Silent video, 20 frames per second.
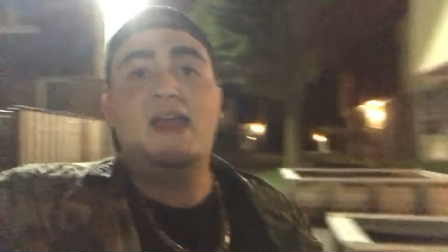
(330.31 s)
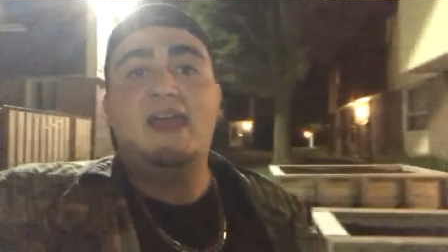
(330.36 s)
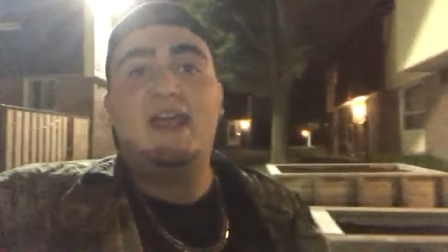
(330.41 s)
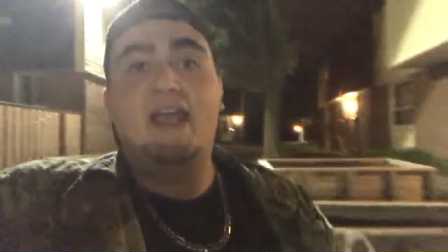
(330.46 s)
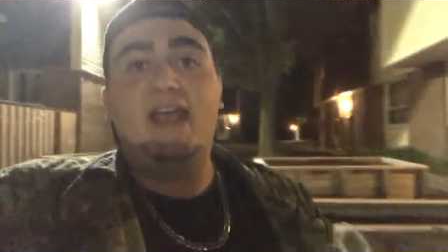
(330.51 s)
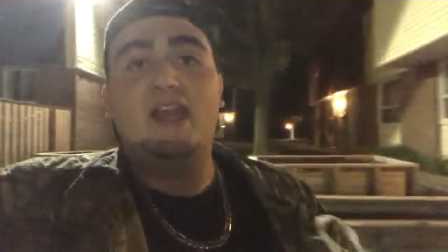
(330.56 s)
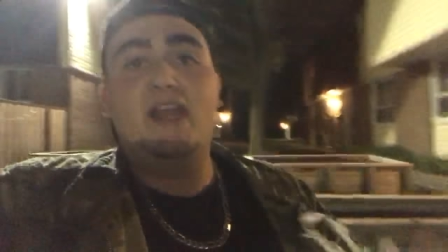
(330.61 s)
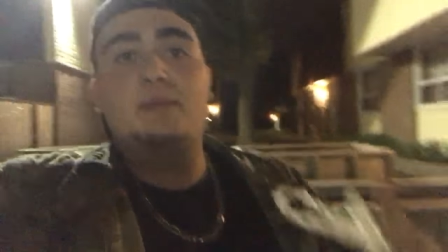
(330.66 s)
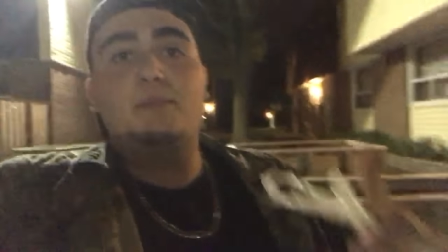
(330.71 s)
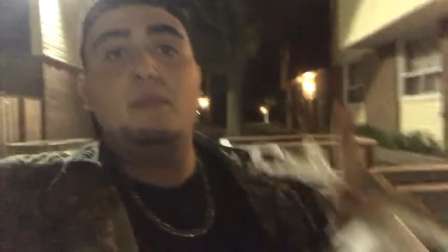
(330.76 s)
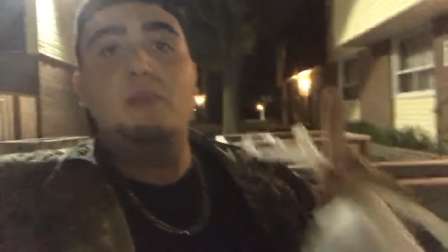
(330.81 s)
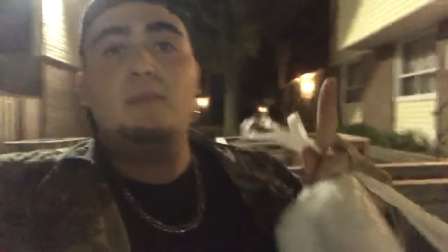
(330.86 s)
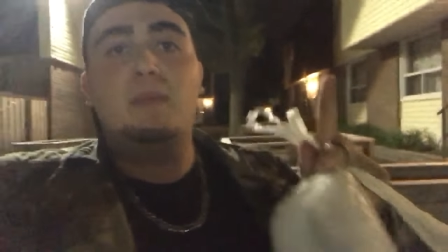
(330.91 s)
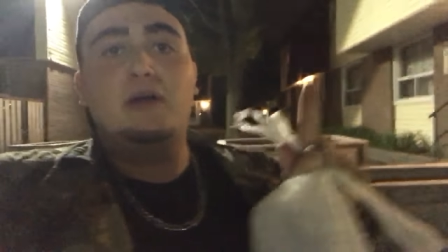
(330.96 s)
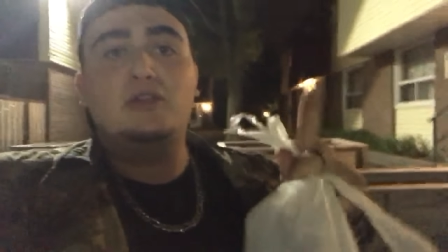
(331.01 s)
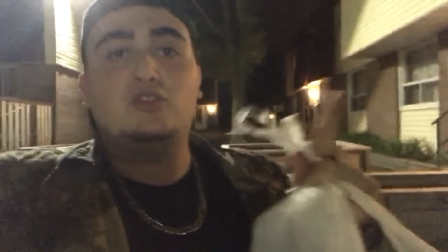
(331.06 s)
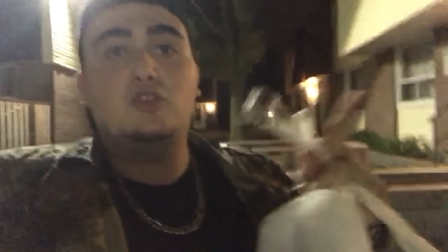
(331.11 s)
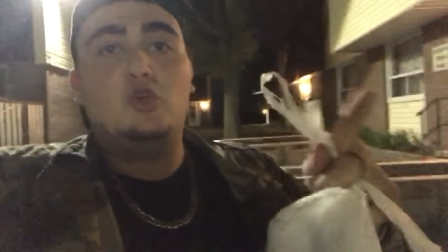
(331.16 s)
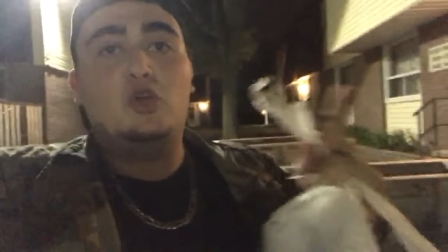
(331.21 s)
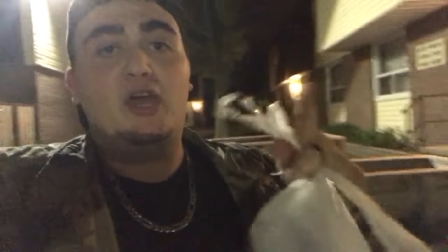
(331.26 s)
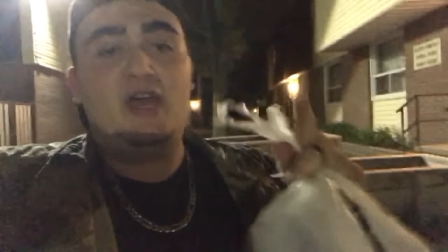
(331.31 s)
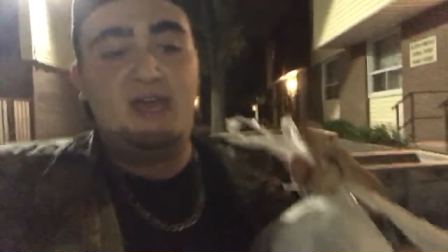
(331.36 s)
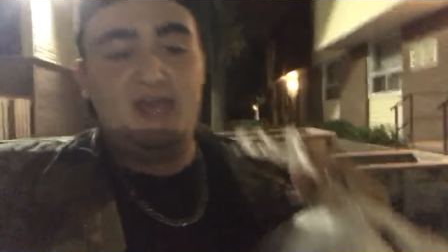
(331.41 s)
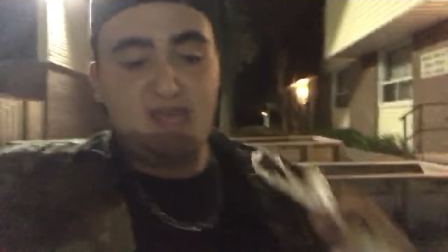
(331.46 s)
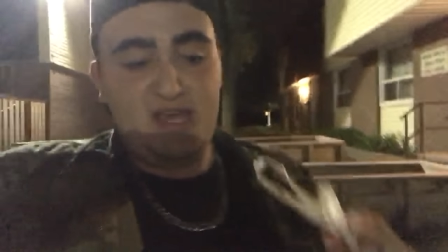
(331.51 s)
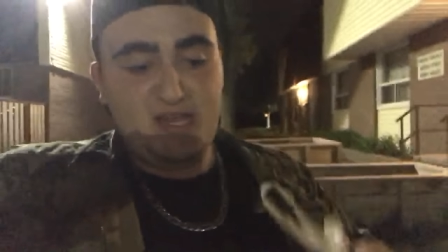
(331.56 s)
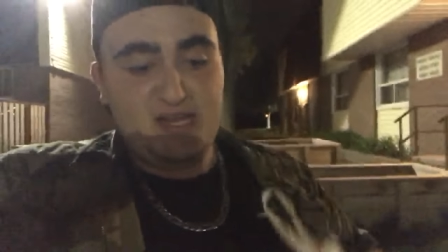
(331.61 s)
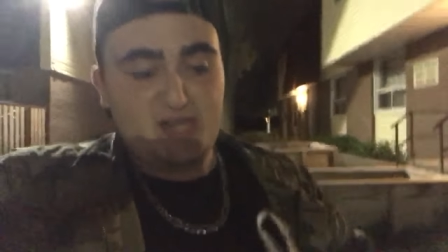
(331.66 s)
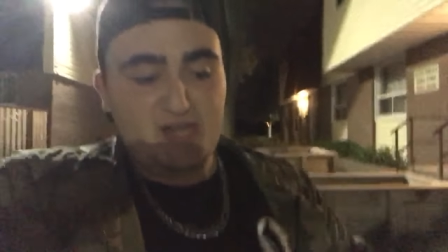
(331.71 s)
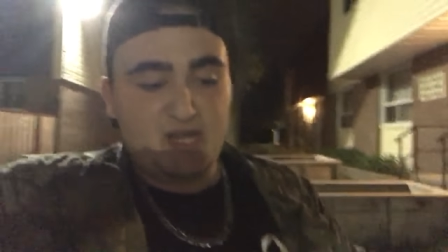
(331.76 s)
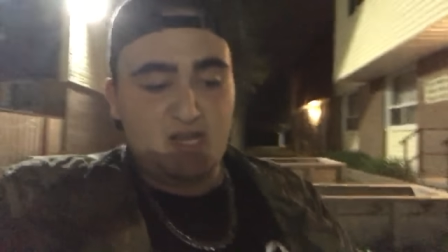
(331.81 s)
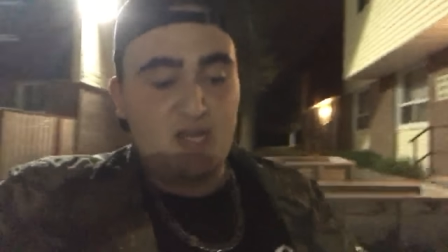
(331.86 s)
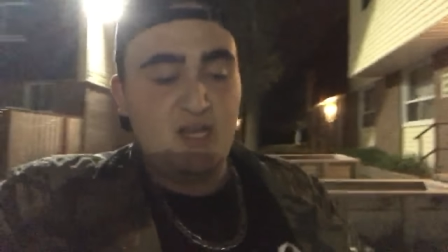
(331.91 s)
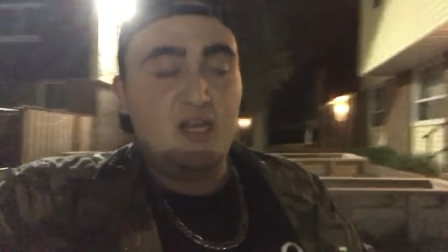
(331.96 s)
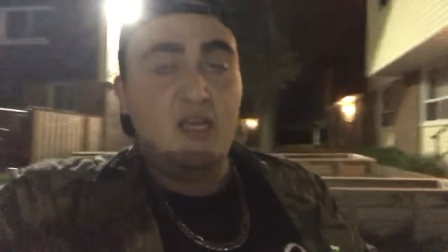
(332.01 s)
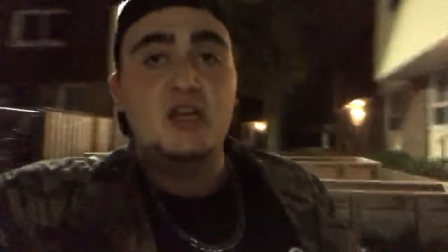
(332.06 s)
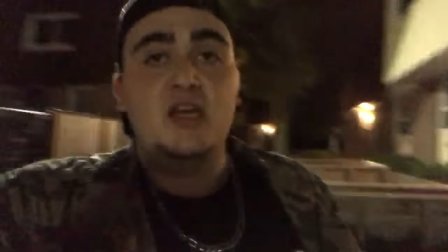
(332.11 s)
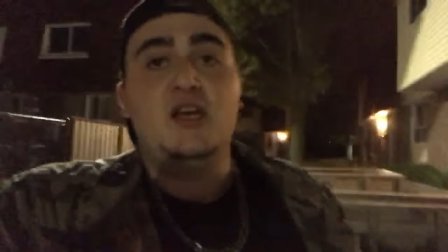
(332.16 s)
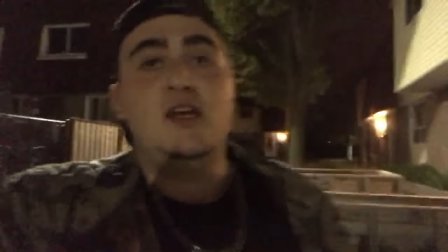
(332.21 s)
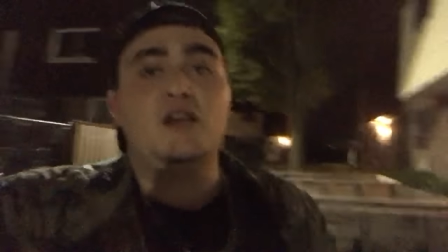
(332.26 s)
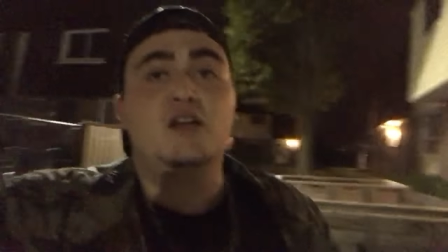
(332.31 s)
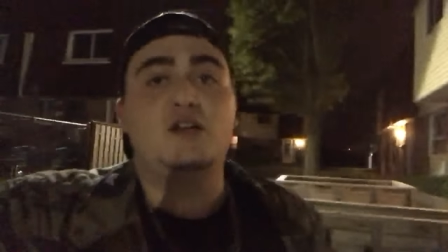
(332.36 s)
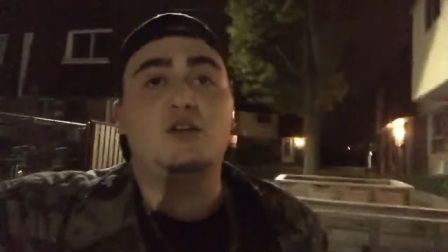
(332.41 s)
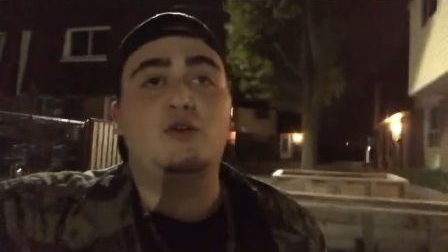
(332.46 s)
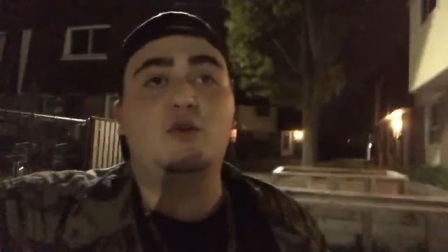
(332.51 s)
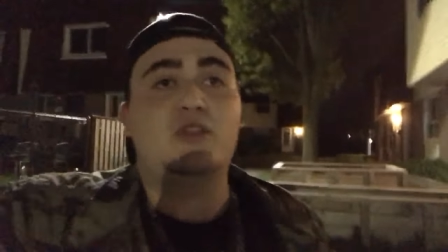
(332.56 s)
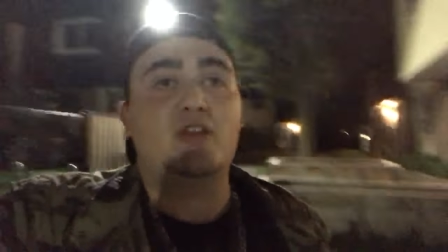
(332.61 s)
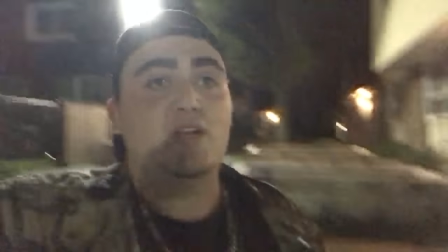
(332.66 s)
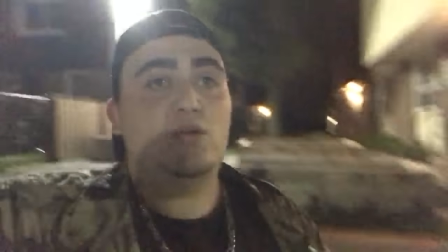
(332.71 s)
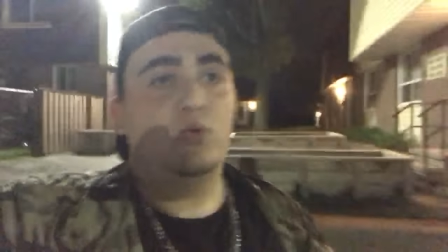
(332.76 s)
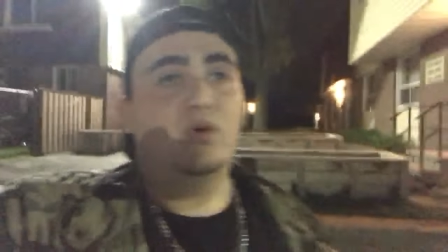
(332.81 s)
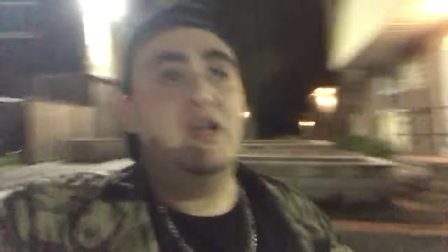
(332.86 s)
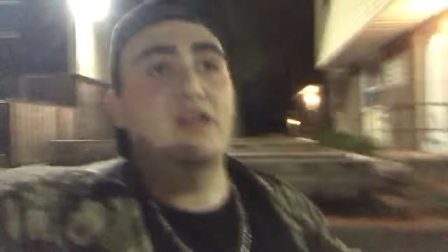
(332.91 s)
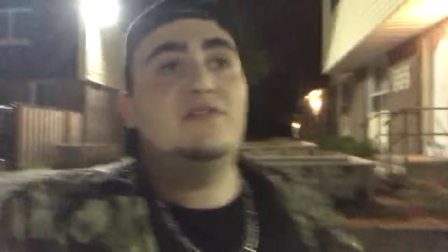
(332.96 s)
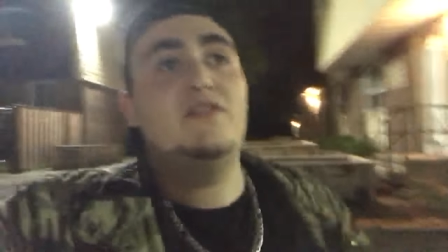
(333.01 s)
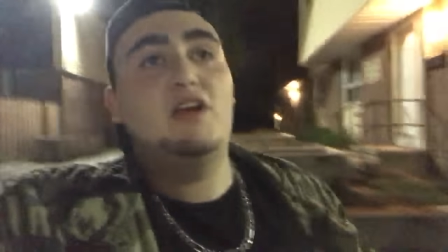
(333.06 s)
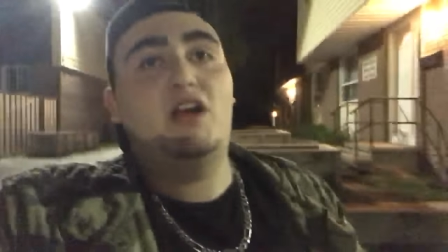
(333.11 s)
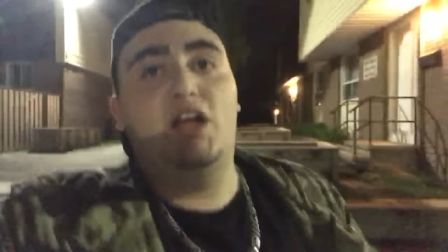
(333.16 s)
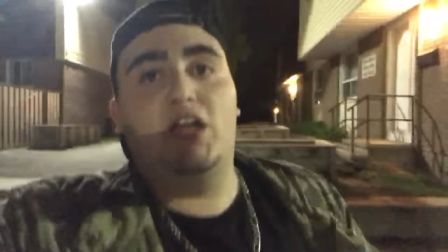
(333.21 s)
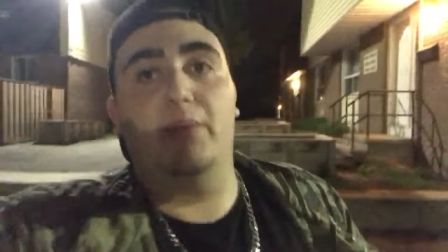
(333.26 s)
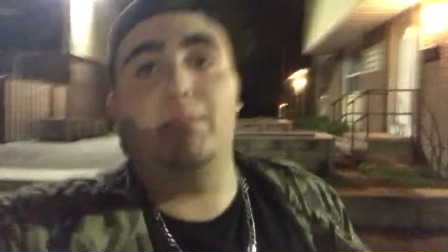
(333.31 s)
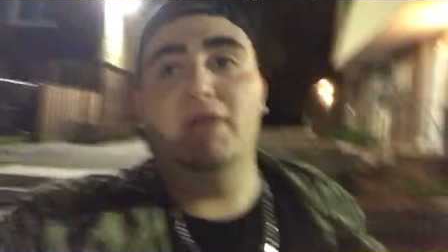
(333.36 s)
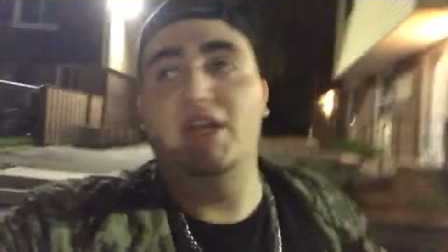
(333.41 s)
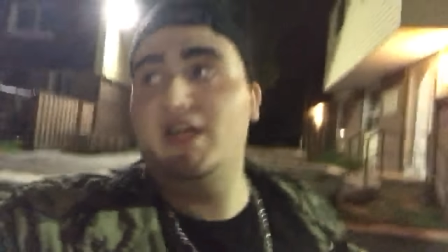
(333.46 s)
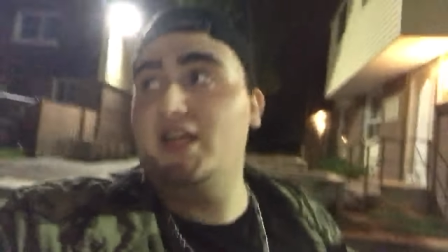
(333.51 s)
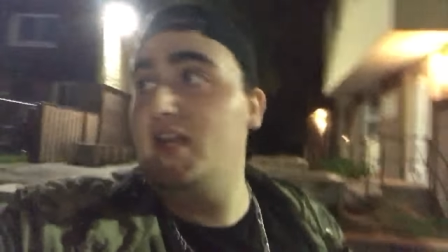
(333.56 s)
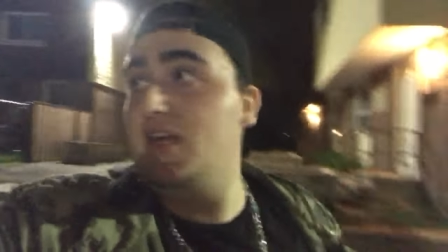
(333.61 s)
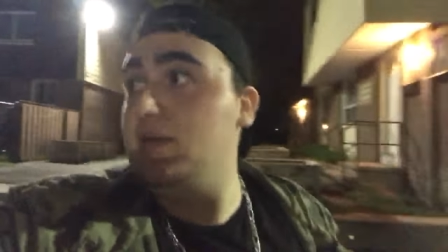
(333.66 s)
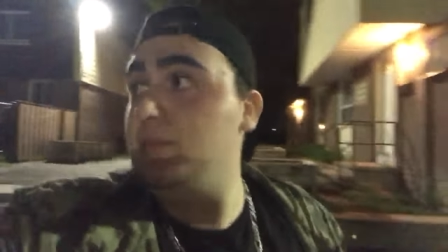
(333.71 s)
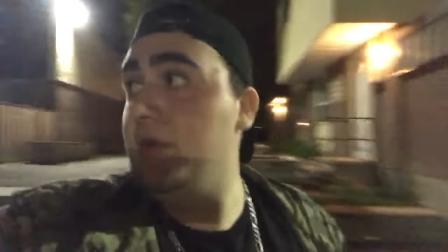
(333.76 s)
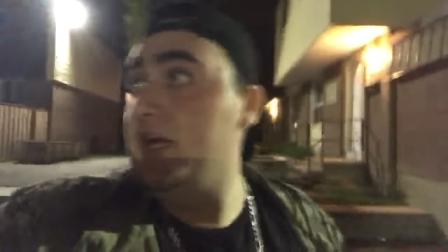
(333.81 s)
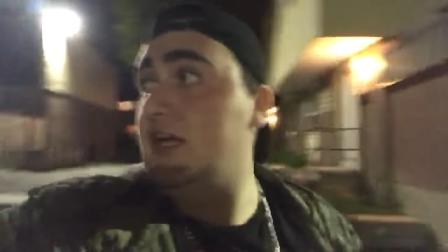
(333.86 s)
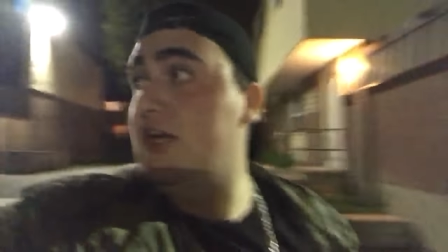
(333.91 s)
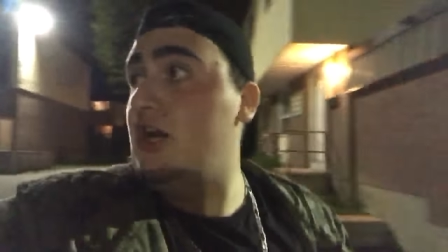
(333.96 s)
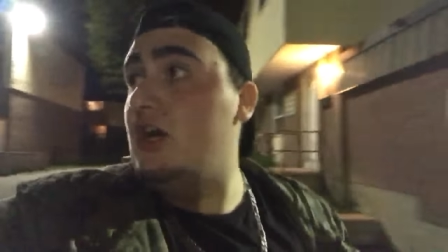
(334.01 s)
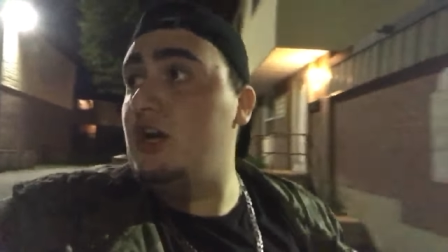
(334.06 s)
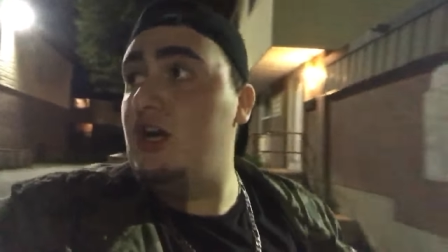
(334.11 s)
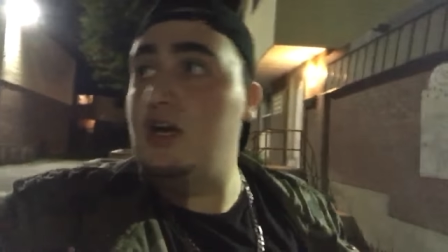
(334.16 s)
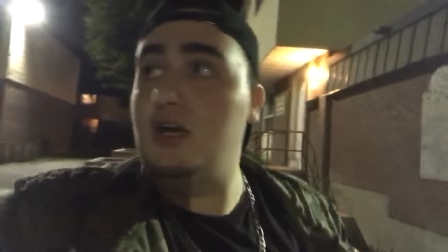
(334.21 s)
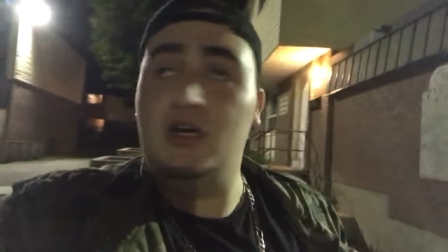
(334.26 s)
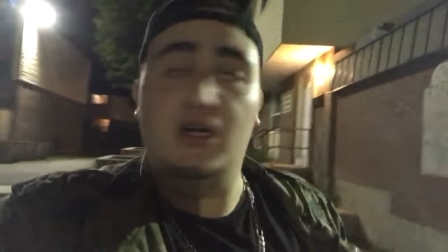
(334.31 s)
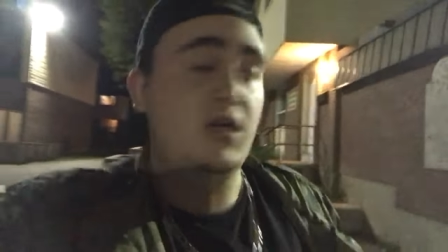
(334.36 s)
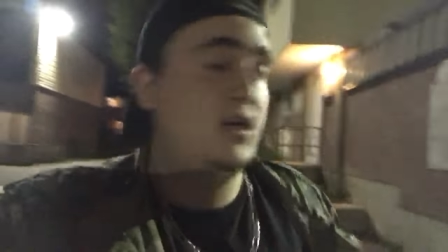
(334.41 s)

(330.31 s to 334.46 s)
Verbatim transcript: and I'm about to head to the graveyard. I'm gonna get in my car.